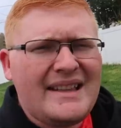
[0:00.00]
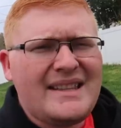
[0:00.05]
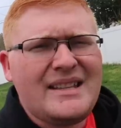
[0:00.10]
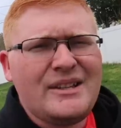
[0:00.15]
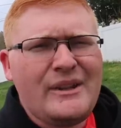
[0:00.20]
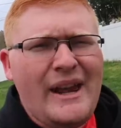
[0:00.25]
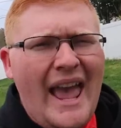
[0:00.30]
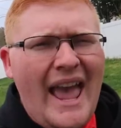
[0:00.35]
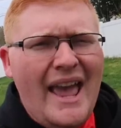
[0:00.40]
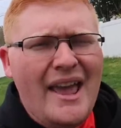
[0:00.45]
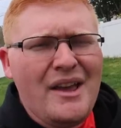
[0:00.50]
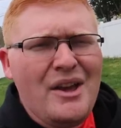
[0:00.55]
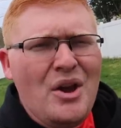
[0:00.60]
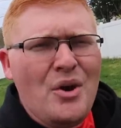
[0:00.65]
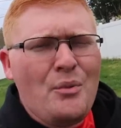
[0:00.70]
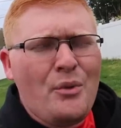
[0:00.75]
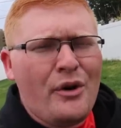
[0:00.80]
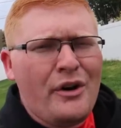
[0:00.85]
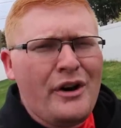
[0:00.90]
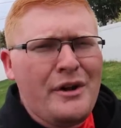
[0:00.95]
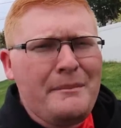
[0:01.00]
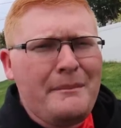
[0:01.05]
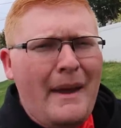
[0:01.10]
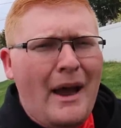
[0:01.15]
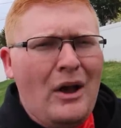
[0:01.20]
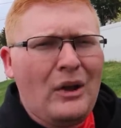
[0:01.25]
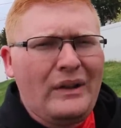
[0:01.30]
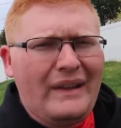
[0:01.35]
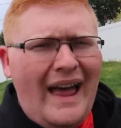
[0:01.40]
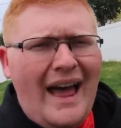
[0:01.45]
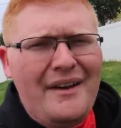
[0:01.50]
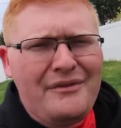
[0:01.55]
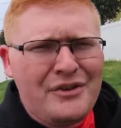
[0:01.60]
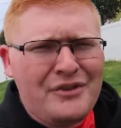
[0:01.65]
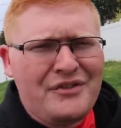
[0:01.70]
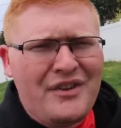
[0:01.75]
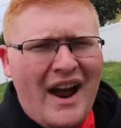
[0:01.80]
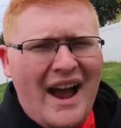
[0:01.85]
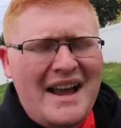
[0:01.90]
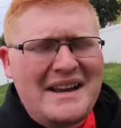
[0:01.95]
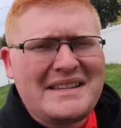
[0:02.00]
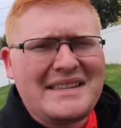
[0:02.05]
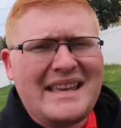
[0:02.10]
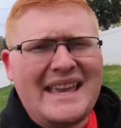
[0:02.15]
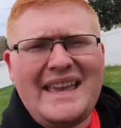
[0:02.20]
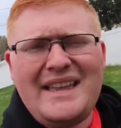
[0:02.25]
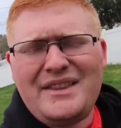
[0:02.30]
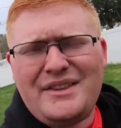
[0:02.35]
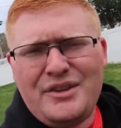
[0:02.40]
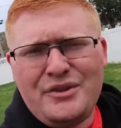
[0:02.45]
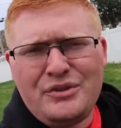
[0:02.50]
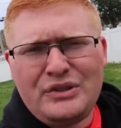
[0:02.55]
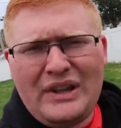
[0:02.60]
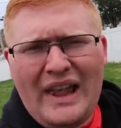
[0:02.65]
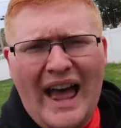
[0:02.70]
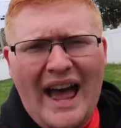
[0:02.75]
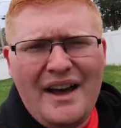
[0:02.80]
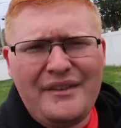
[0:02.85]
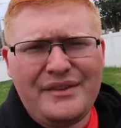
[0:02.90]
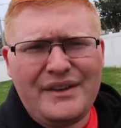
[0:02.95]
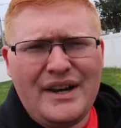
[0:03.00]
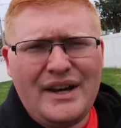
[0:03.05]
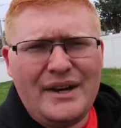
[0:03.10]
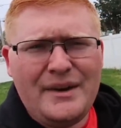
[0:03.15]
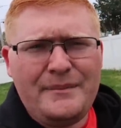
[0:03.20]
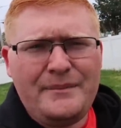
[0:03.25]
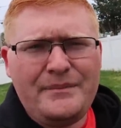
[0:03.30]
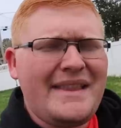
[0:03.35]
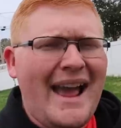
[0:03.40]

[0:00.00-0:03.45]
And today, we're gonna melt lava rocks into lava.